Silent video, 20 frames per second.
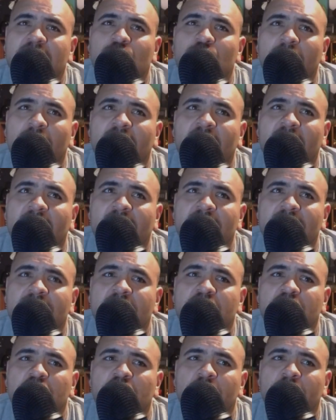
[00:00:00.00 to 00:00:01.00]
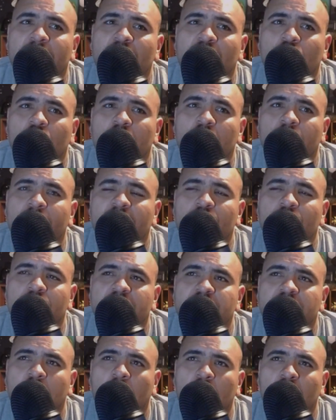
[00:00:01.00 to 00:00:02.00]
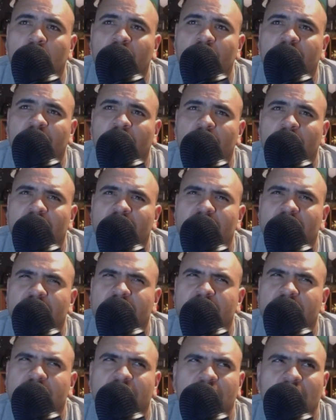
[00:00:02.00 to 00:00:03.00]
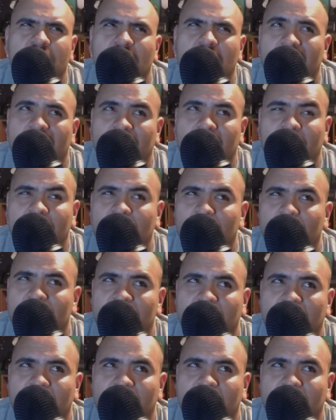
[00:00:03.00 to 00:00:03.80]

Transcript: week. I guess the tournament will be resolved. I thought there was like